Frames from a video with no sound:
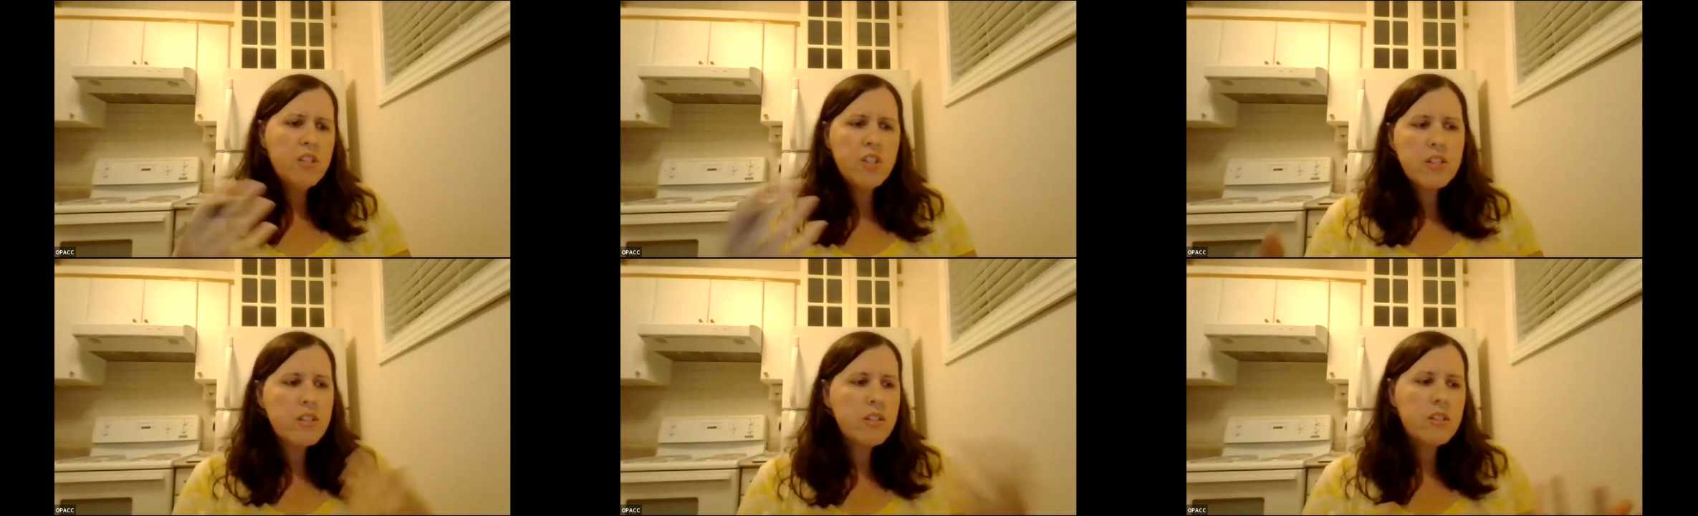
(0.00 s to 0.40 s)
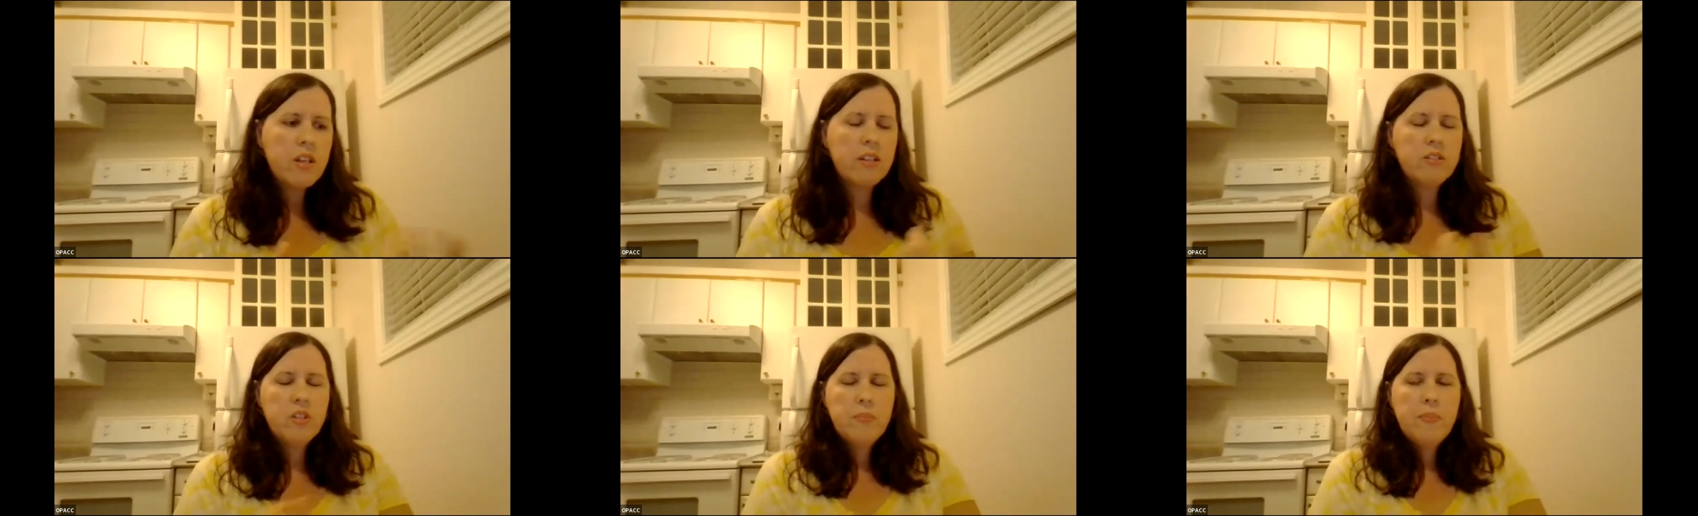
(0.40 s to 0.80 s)
just to
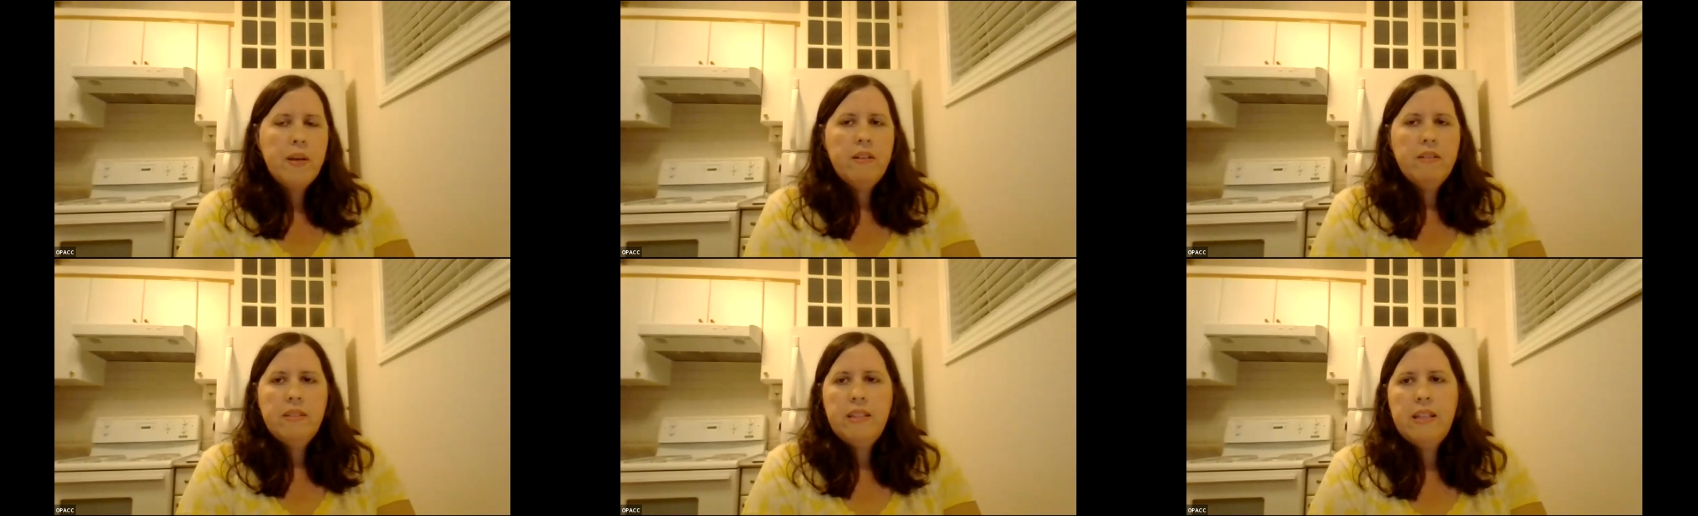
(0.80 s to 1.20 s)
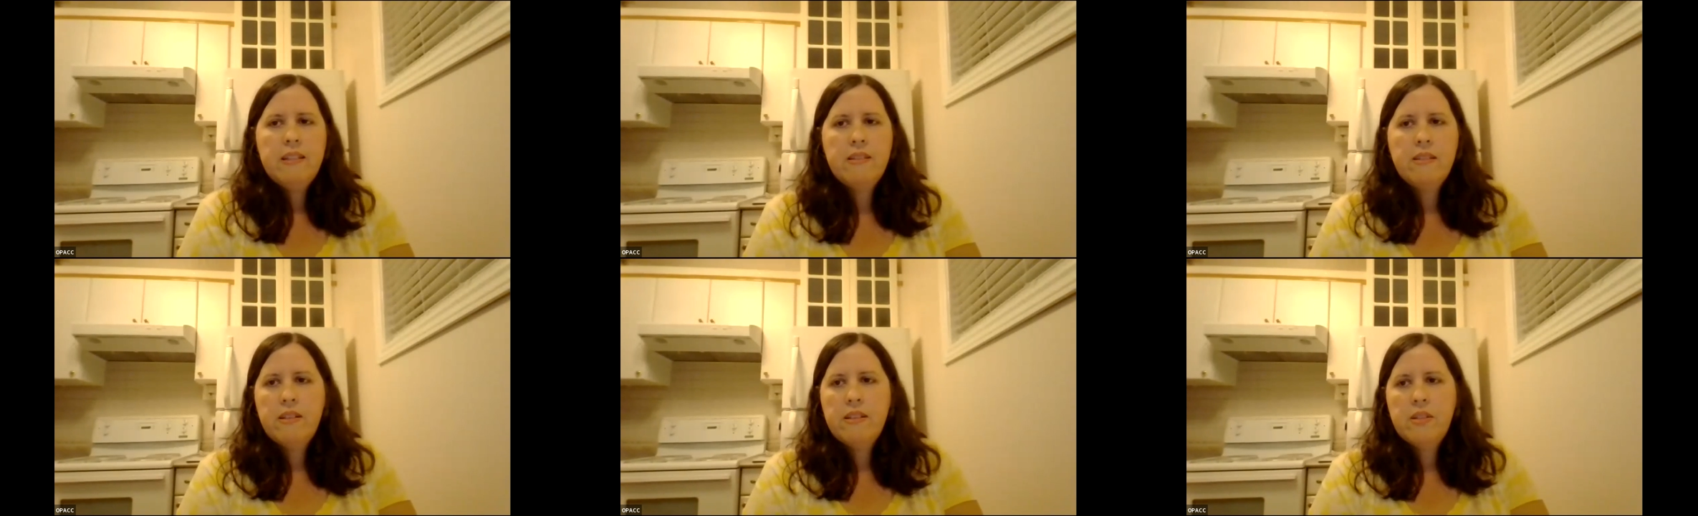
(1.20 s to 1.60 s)
talk to our parent
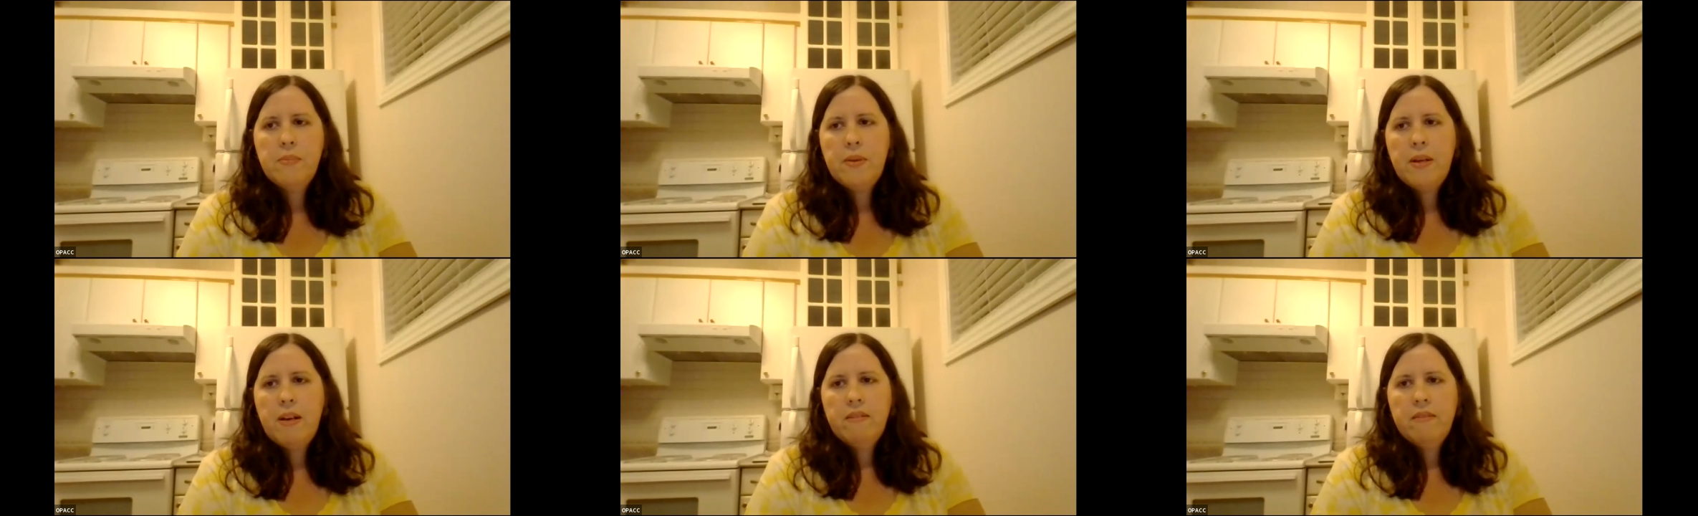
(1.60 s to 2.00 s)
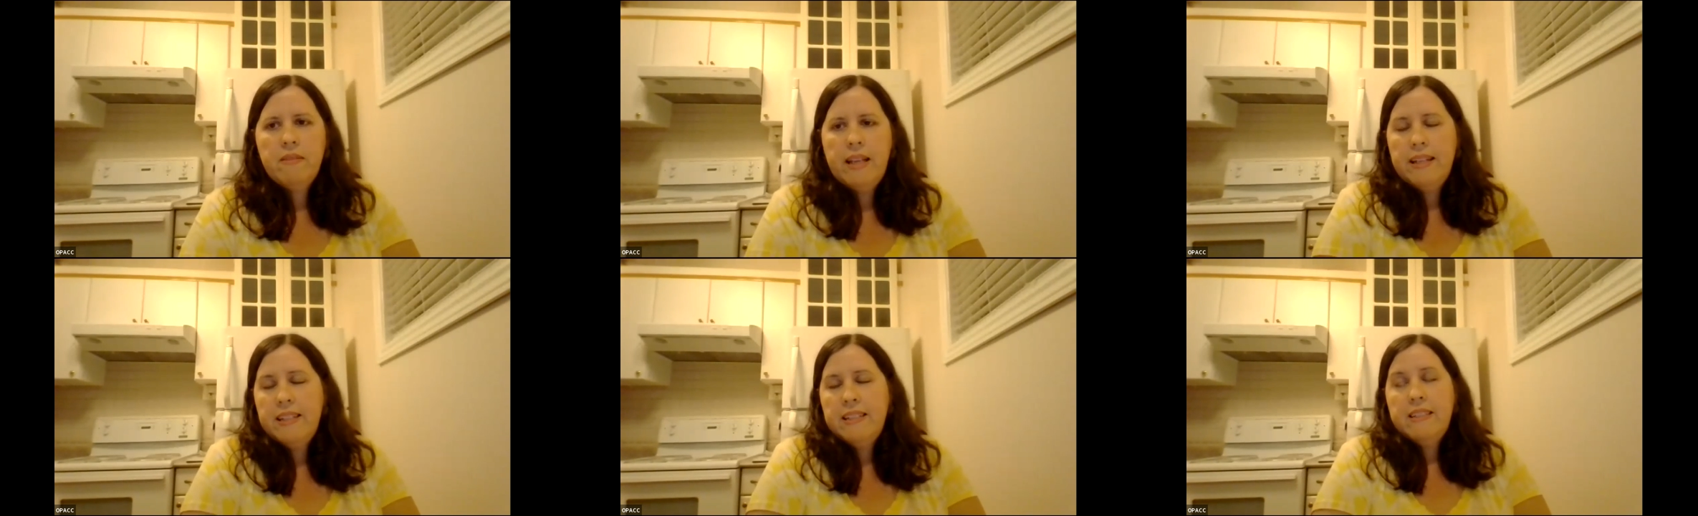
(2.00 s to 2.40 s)
liaisons about
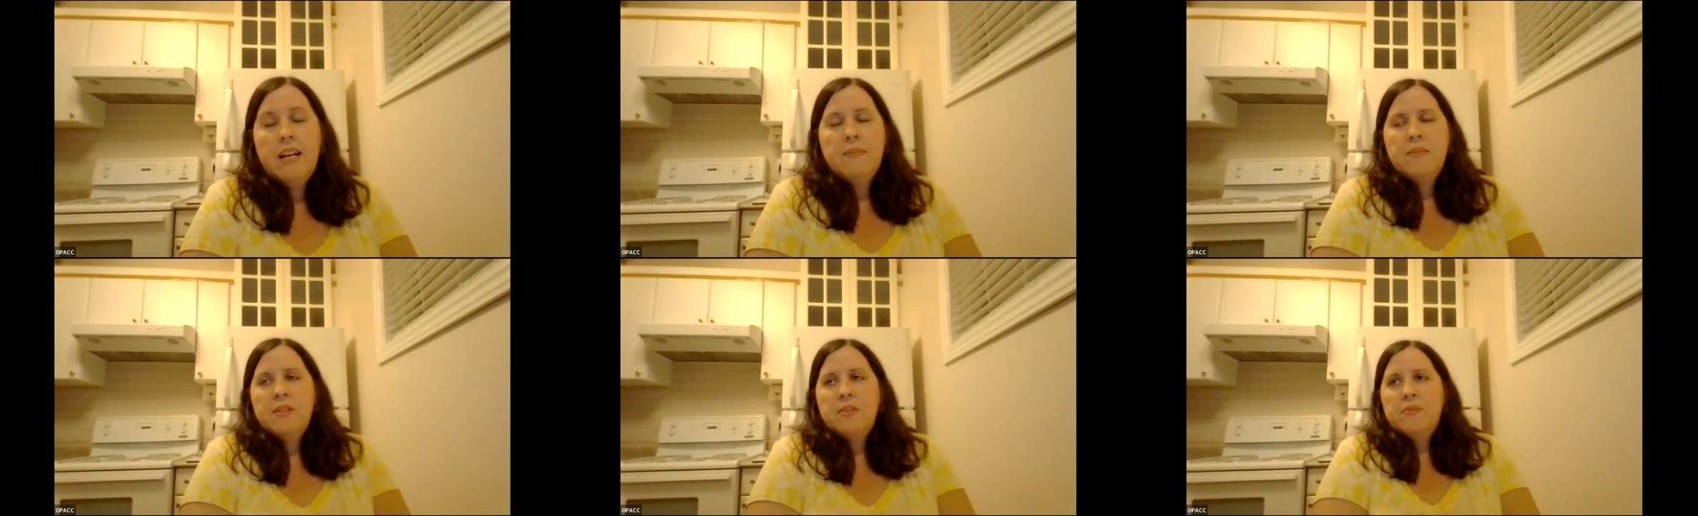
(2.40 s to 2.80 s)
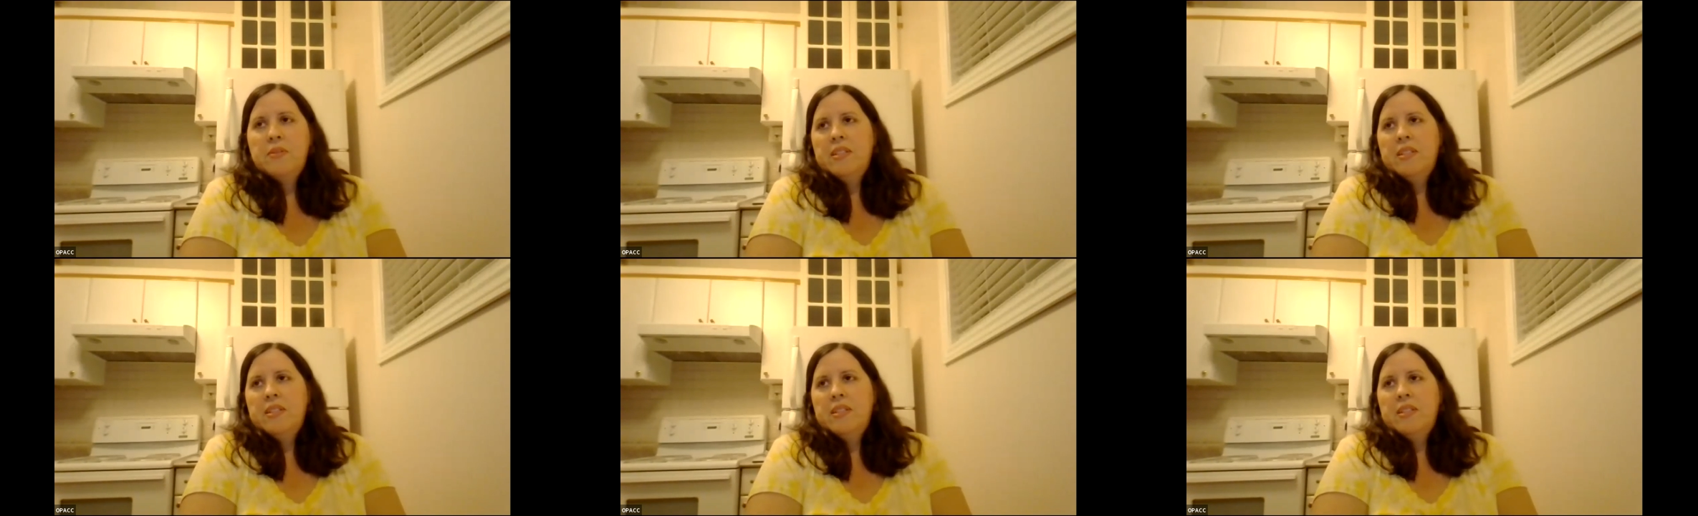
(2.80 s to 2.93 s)
any topic,